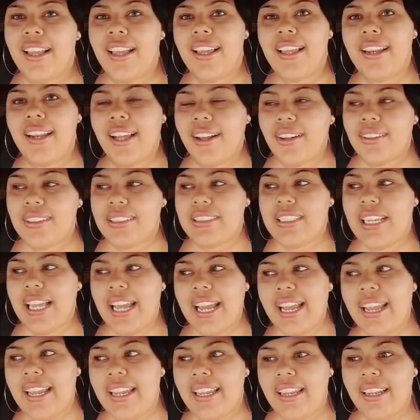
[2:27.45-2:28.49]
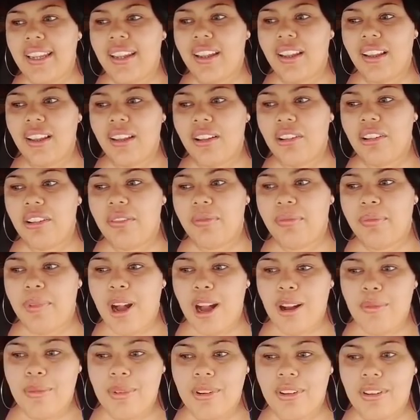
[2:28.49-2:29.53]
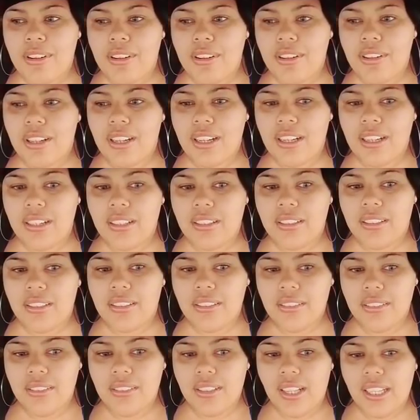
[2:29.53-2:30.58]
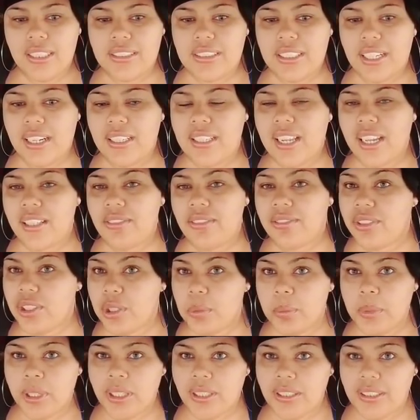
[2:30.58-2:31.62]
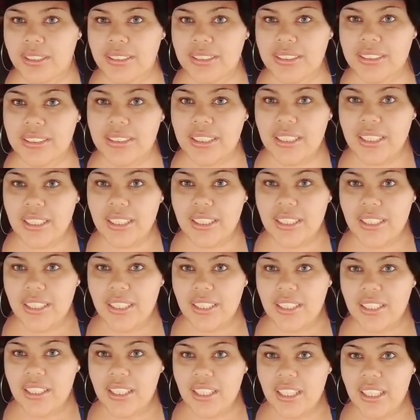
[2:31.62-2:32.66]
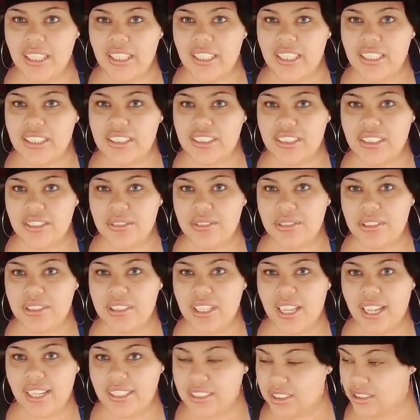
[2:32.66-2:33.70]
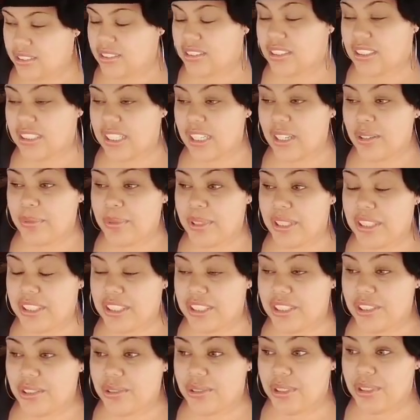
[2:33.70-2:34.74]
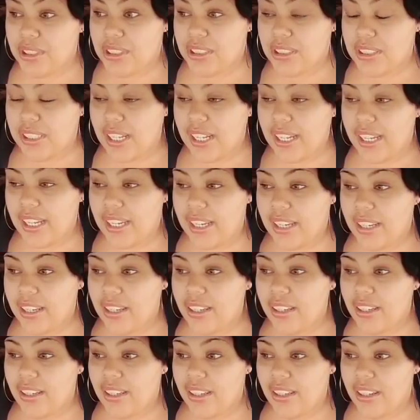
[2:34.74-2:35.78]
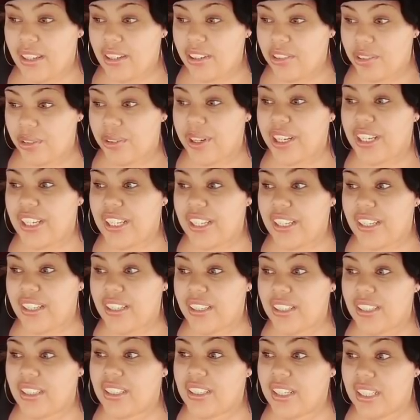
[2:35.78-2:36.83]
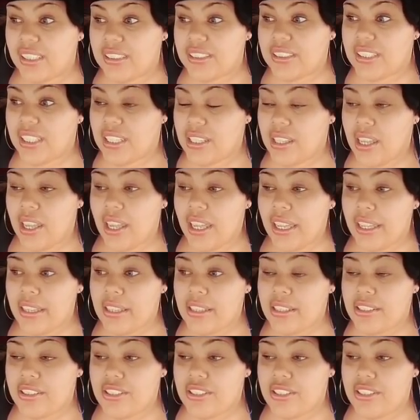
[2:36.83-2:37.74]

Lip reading: And I was like, Mama, I said, I like females. And then she was like, she looked at me and she was just like, really? And I said, yeah.